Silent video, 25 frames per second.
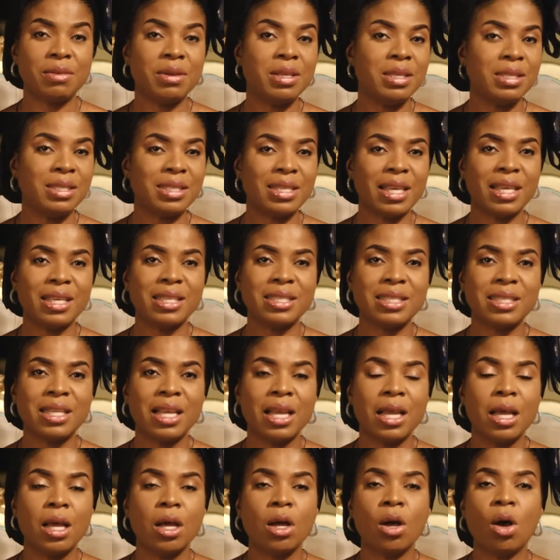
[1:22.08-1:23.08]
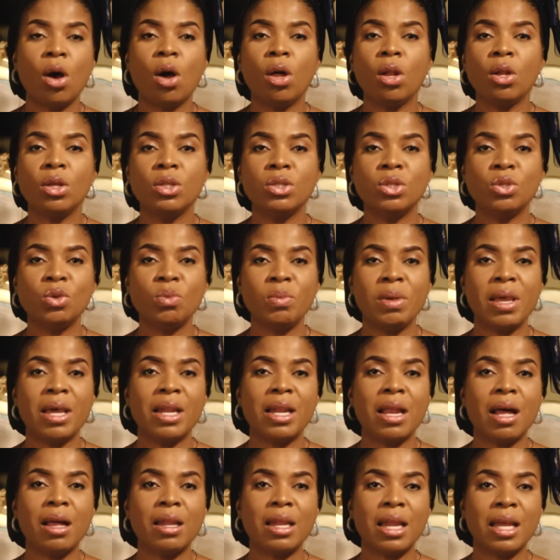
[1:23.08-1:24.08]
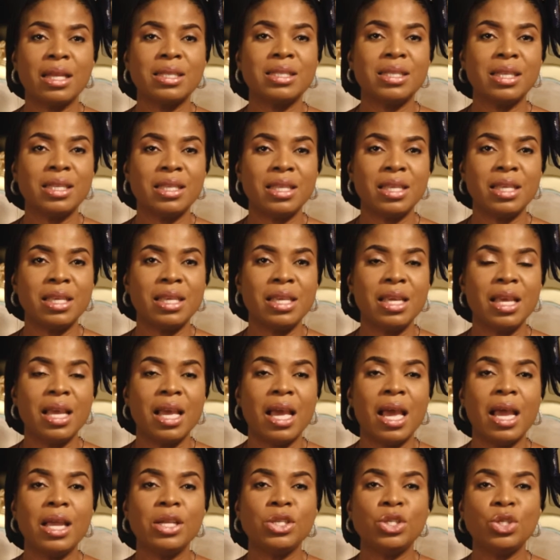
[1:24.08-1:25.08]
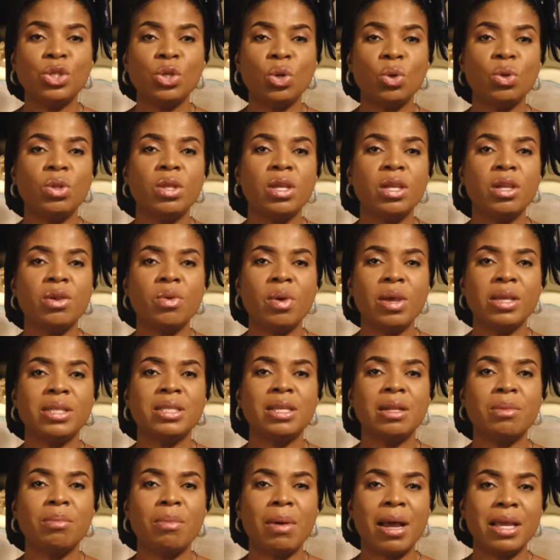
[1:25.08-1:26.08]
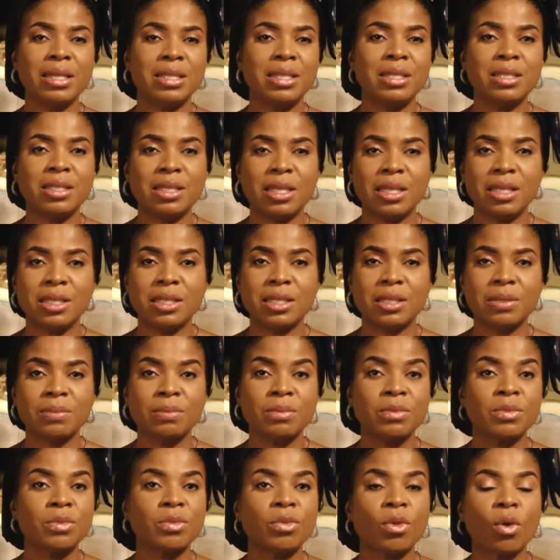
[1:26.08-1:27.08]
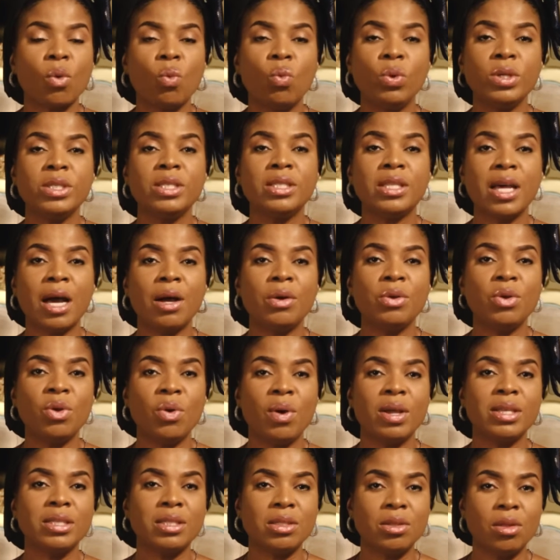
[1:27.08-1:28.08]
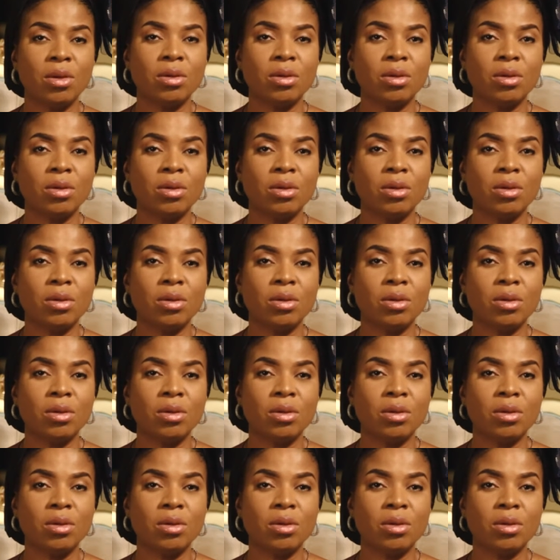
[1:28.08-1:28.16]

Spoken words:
3 says, call unto me and I'll answer thee and show thee great and mighty things which thou knowest